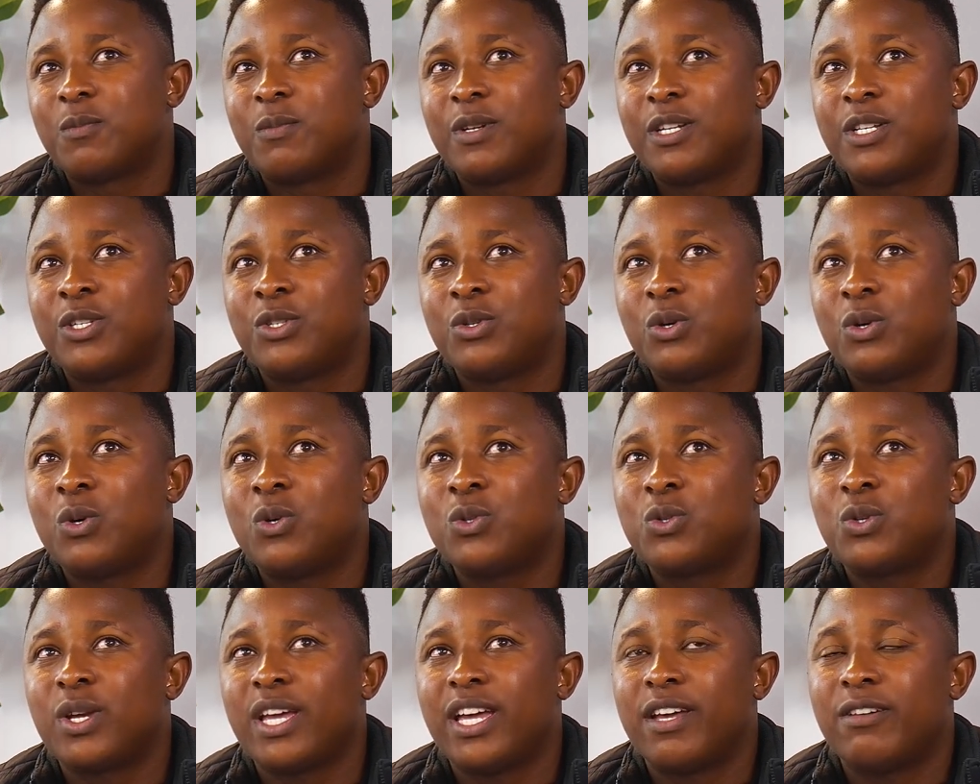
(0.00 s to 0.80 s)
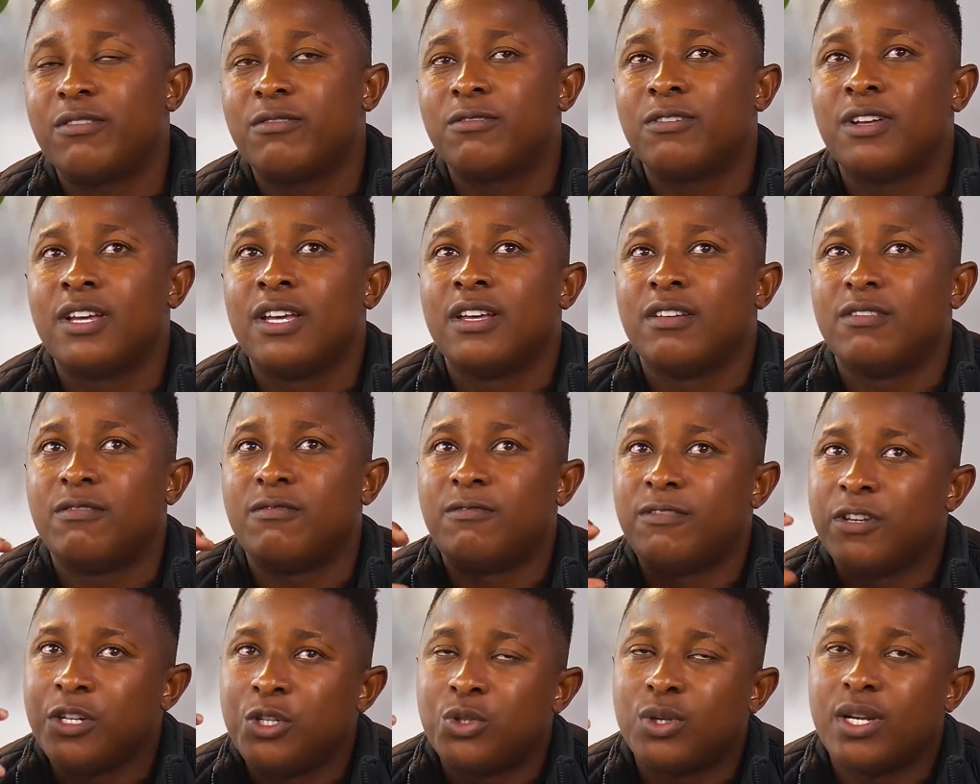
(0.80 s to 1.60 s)
but to also have
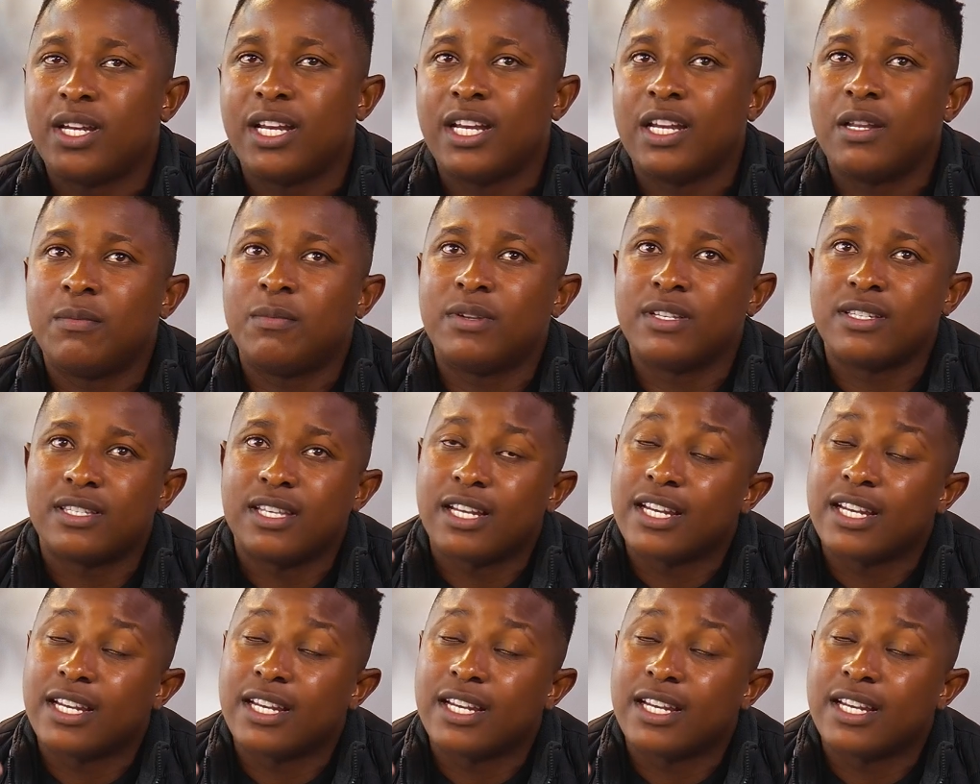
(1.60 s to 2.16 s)
visual elements